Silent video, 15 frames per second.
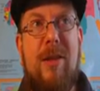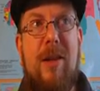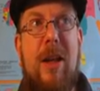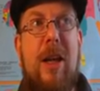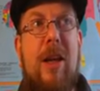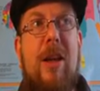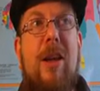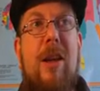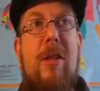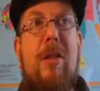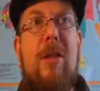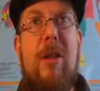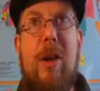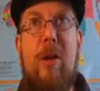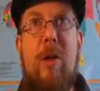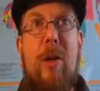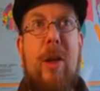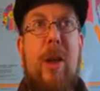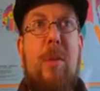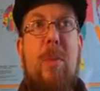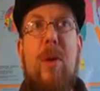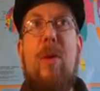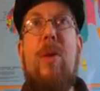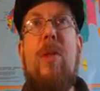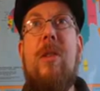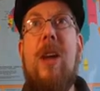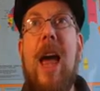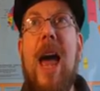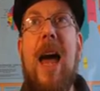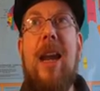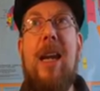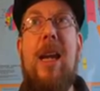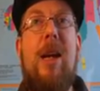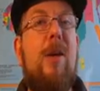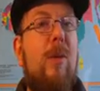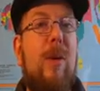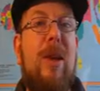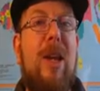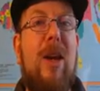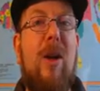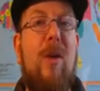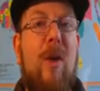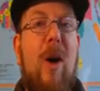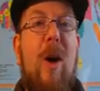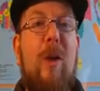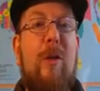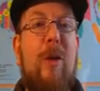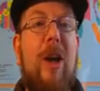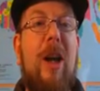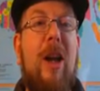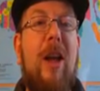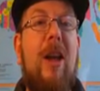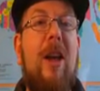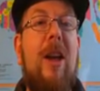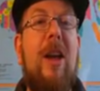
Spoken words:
Like he's literally Putin's caddy when they go golfing,